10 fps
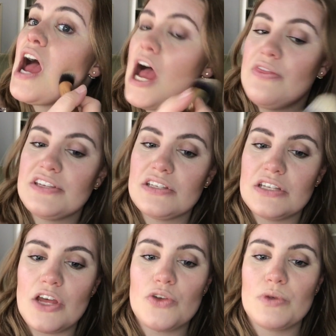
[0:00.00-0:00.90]
and this is
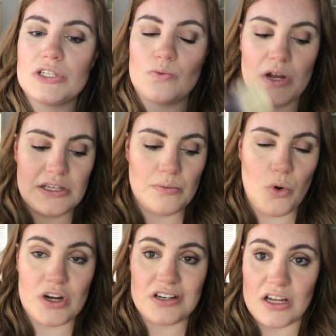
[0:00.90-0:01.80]
another reason why it's
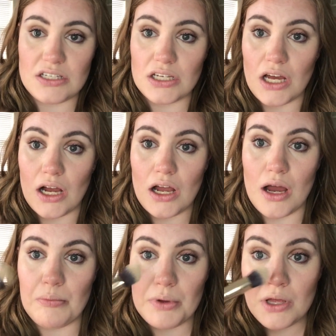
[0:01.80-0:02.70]
important not to gunk
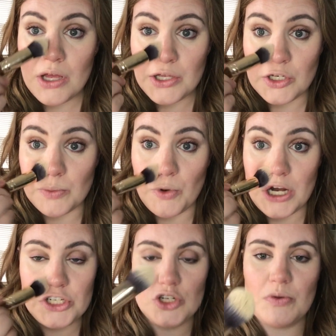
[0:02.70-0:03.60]
up your
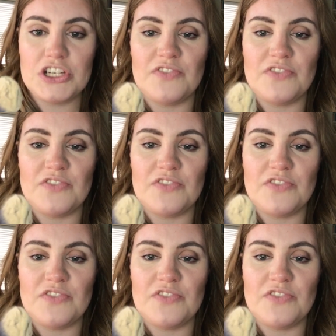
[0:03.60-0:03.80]
brush too much.